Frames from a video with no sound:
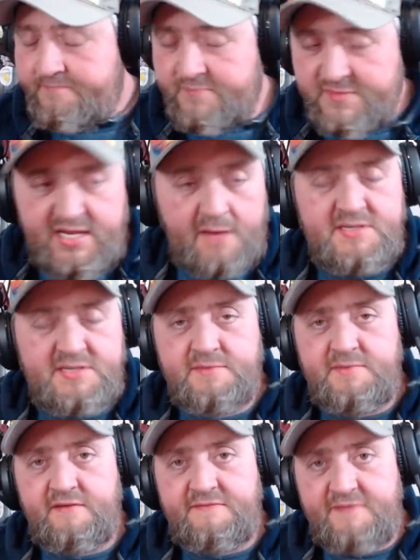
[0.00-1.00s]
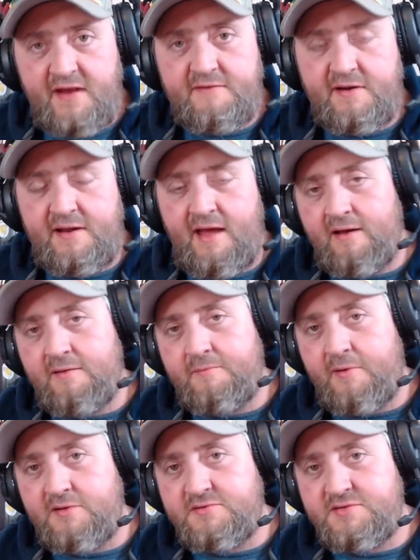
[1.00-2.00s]
Tell me some of your favorite Alan
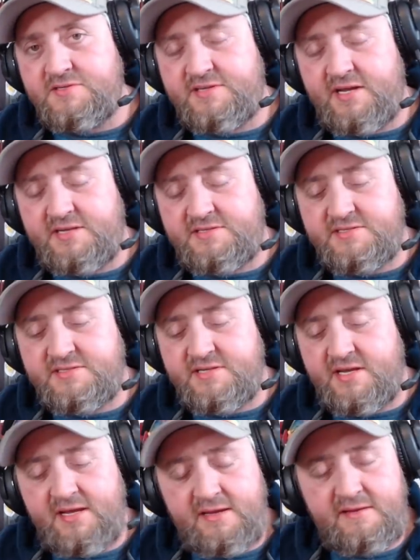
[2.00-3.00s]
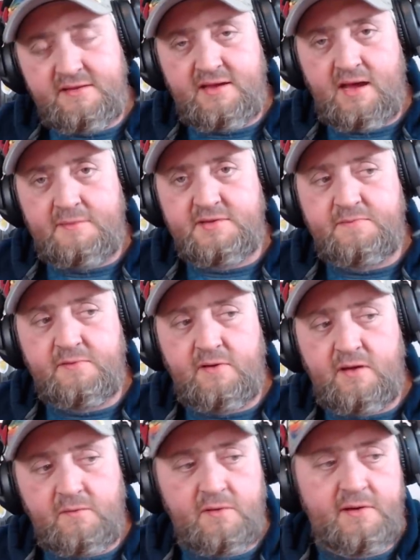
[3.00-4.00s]
Partridge sketches in the comments below.
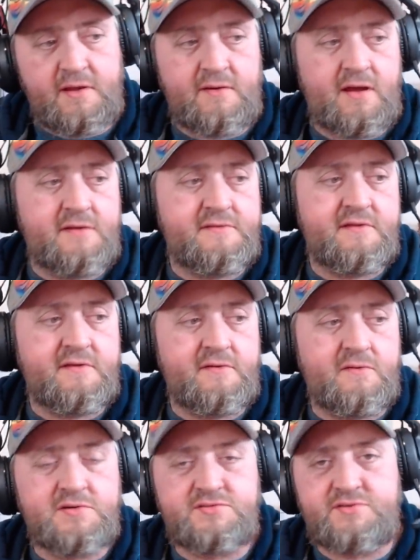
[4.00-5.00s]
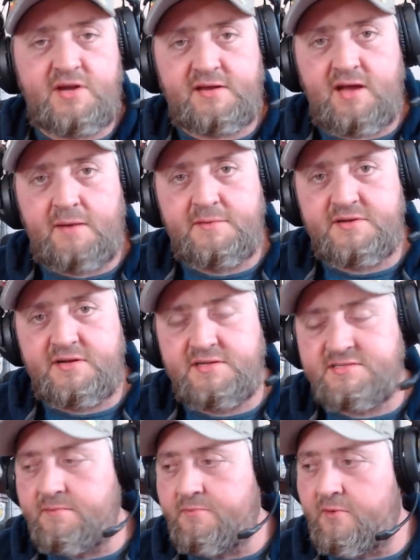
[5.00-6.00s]
I will get around to the horse track commentary
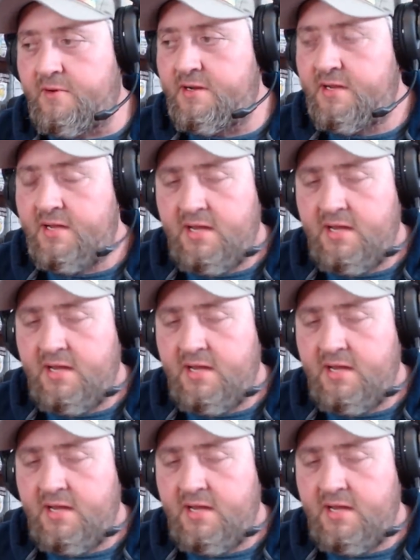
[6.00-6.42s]
at some point.